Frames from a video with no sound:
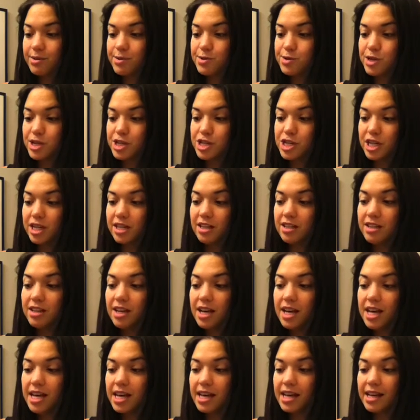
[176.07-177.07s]
Nutrition.
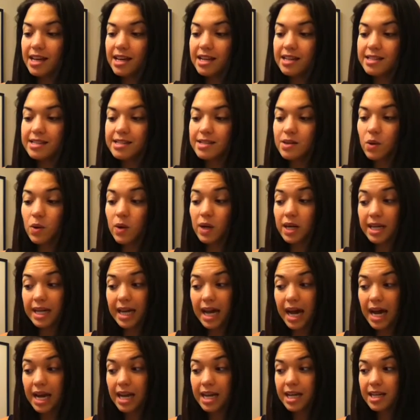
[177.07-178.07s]
It's
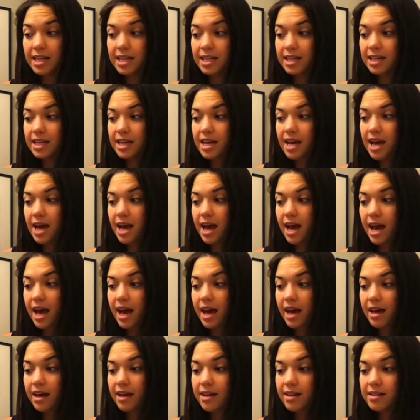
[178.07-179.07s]
organic
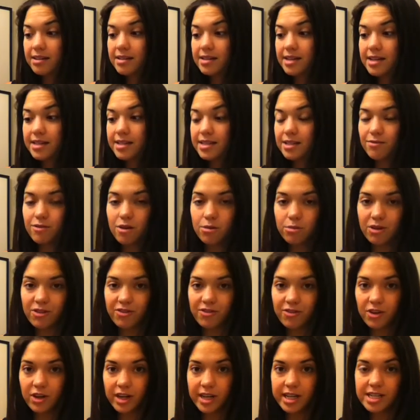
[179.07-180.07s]
and it's aroma
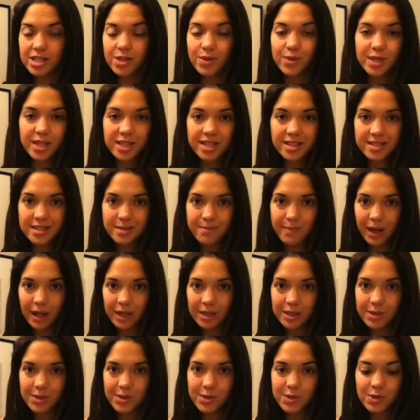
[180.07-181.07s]
free, so it doesn't smell too